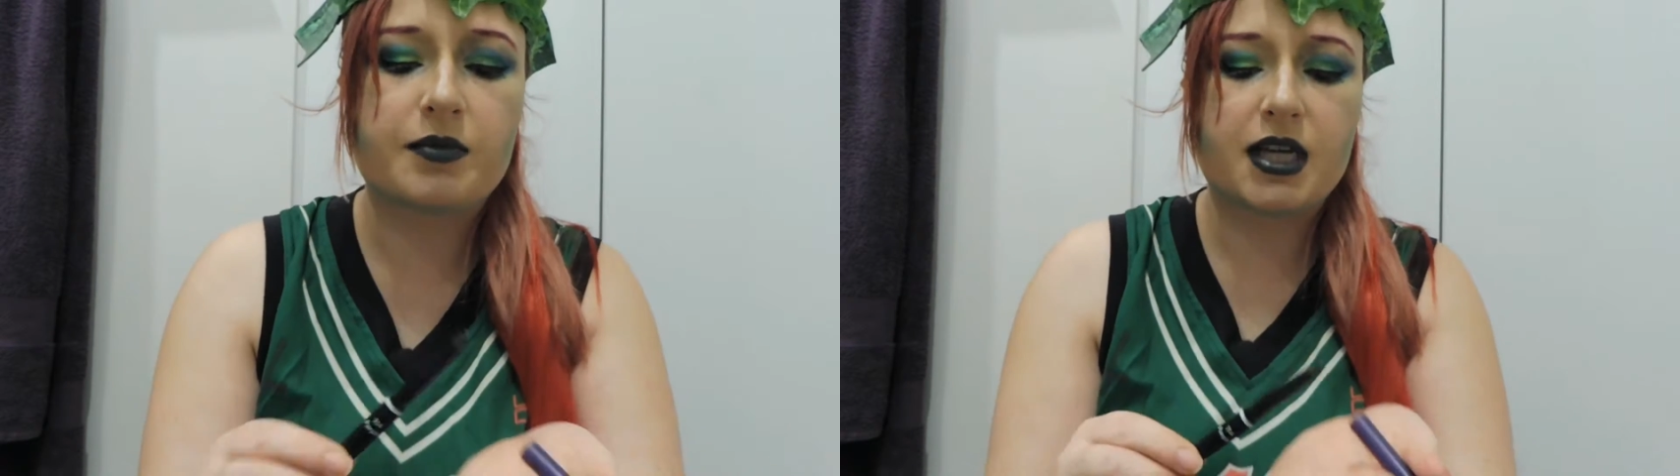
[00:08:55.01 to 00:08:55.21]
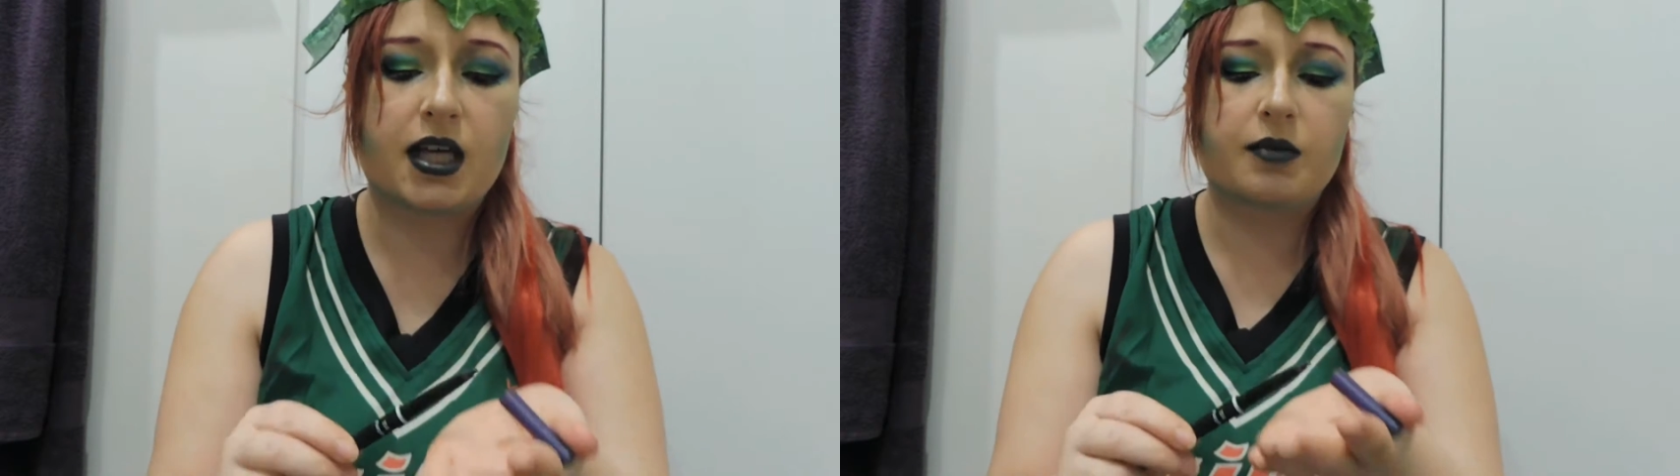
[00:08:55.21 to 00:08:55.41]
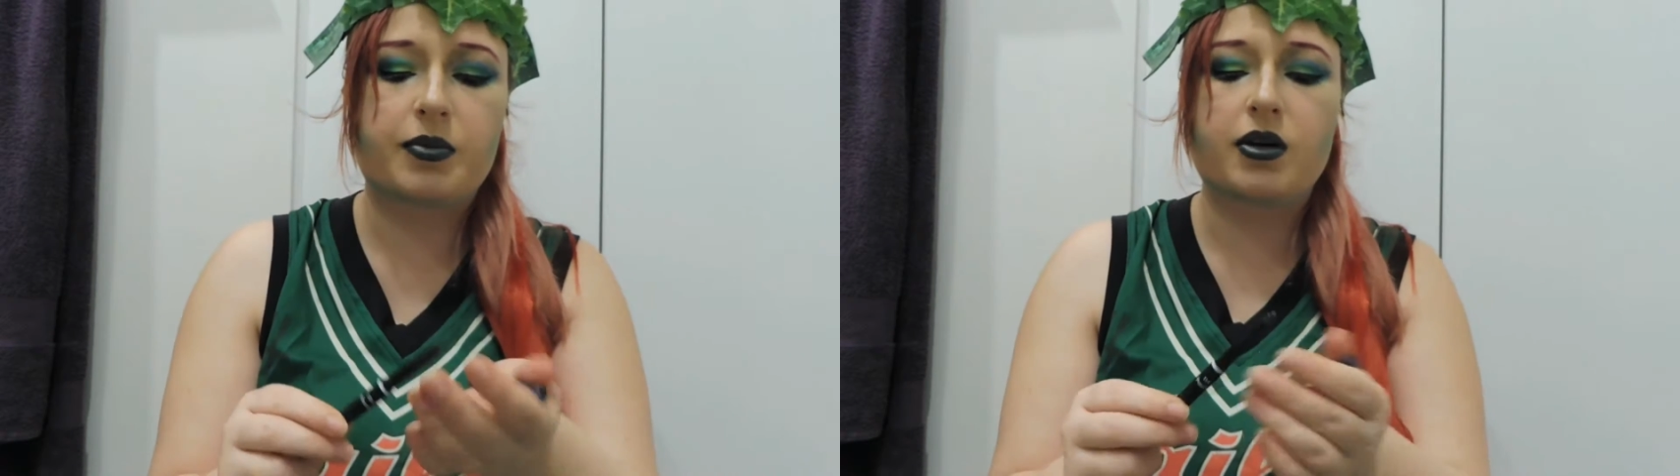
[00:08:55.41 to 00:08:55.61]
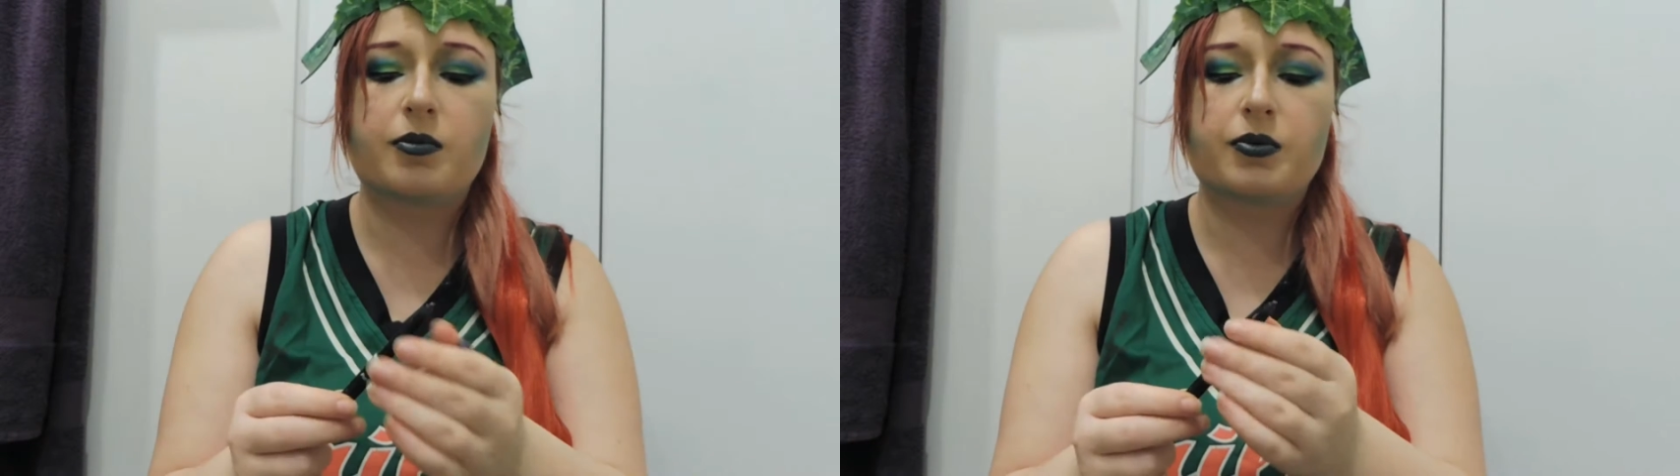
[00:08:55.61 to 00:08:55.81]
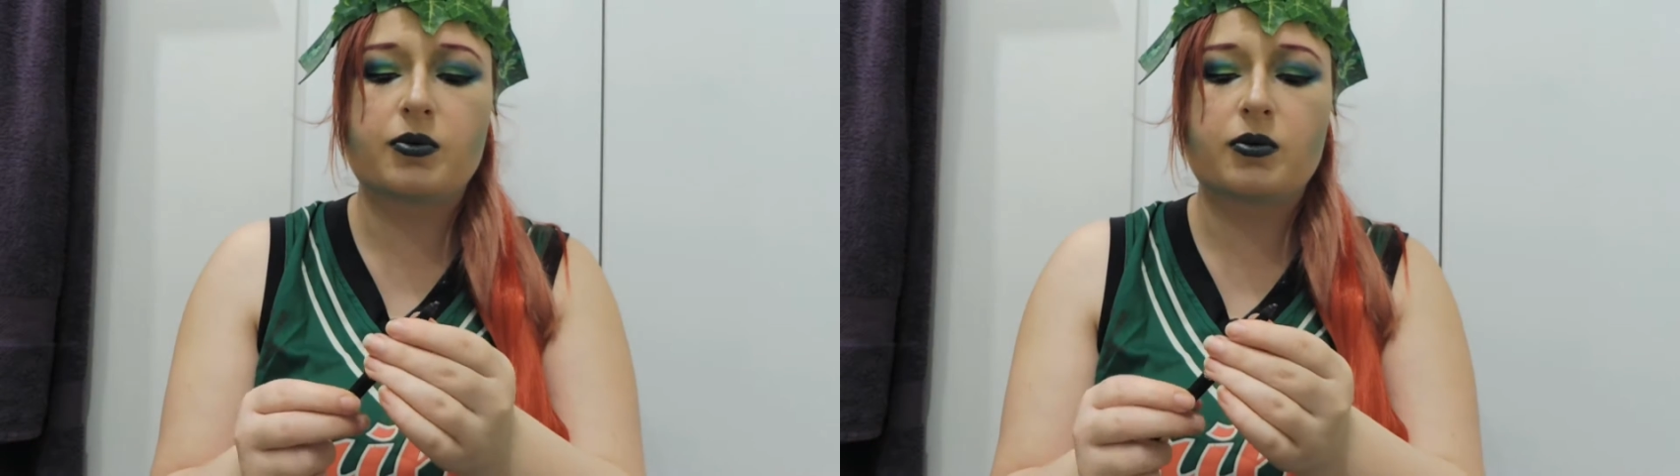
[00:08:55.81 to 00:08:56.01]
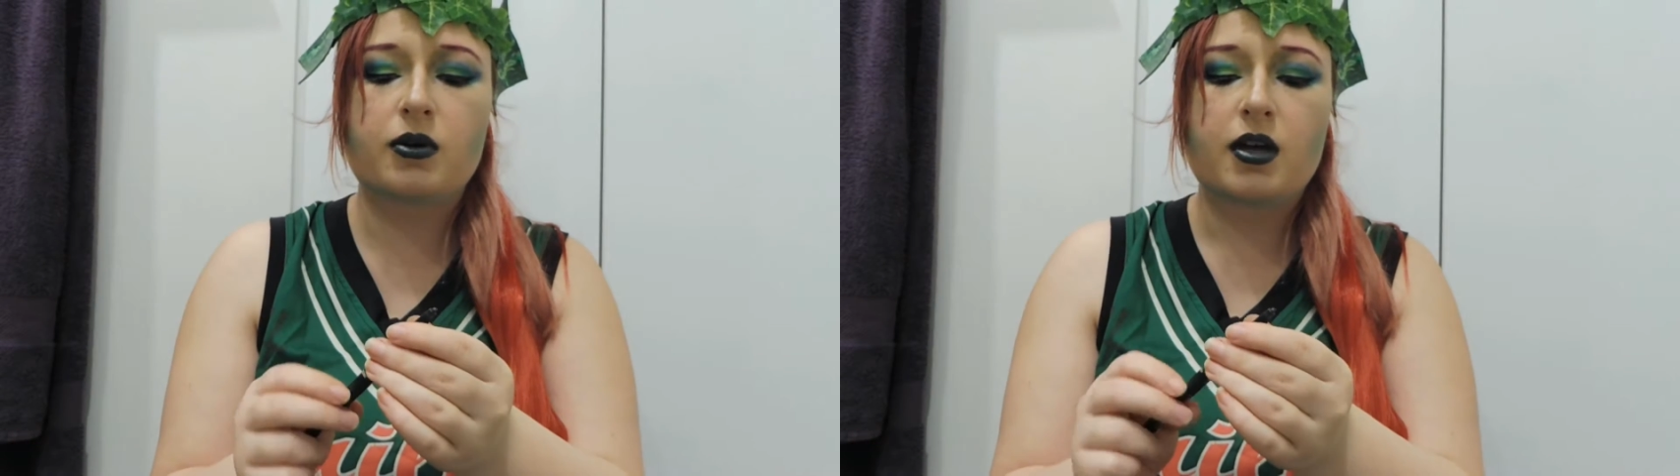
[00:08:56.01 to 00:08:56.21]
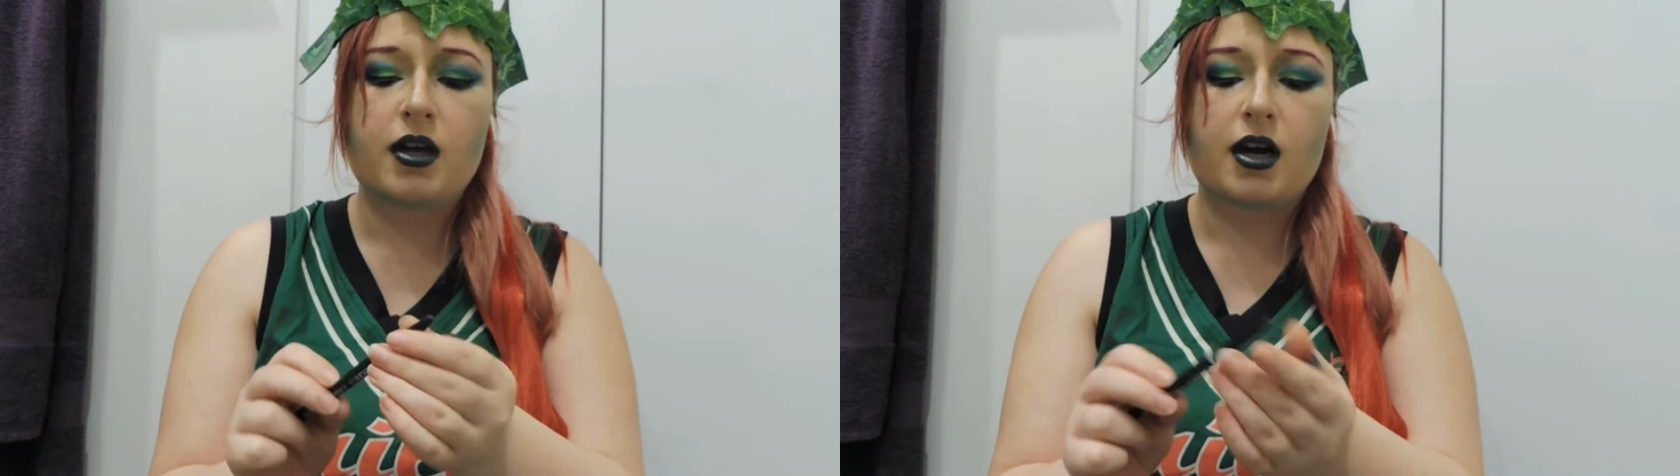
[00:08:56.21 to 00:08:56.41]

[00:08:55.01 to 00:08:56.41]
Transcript: metallic purple.